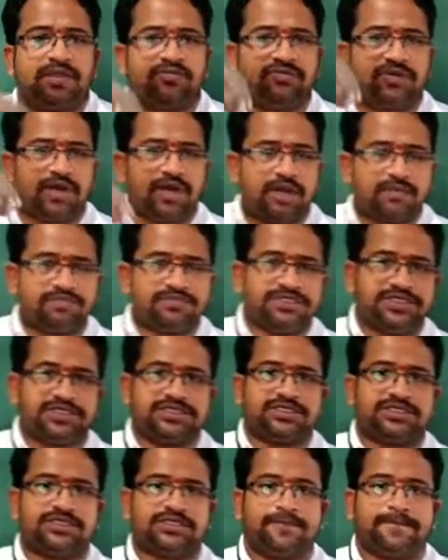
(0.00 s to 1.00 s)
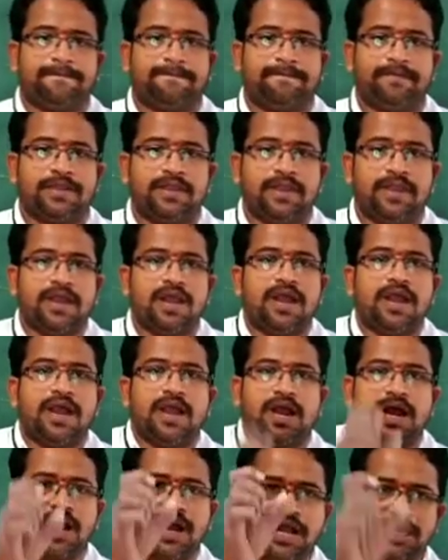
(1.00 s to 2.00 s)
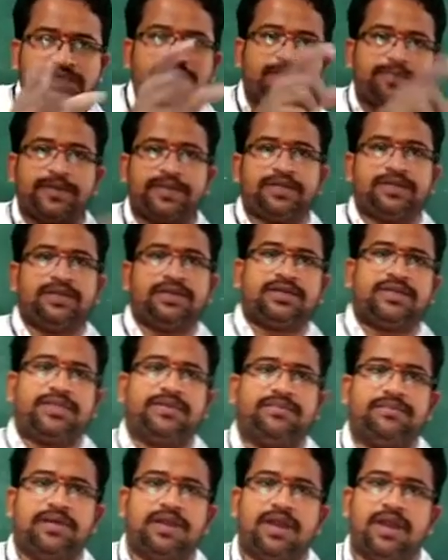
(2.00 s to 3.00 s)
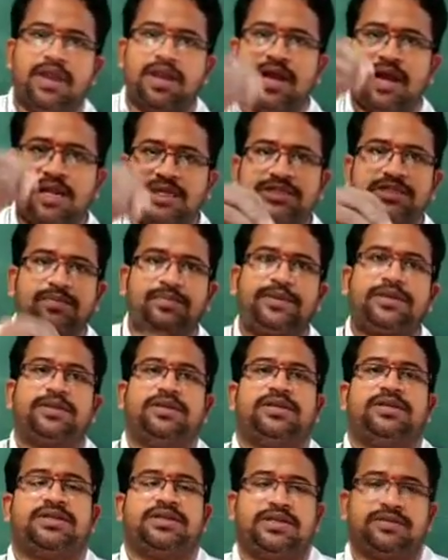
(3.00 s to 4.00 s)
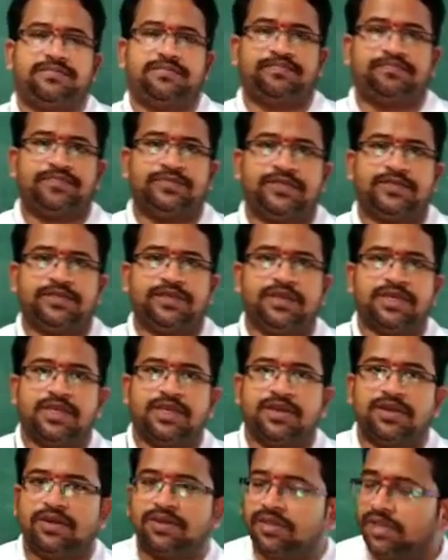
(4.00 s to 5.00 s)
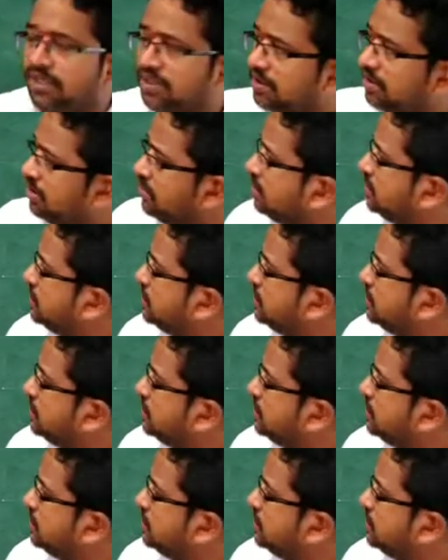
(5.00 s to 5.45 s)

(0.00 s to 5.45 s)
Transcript: of the object at the particular time. At the particular time. Okay,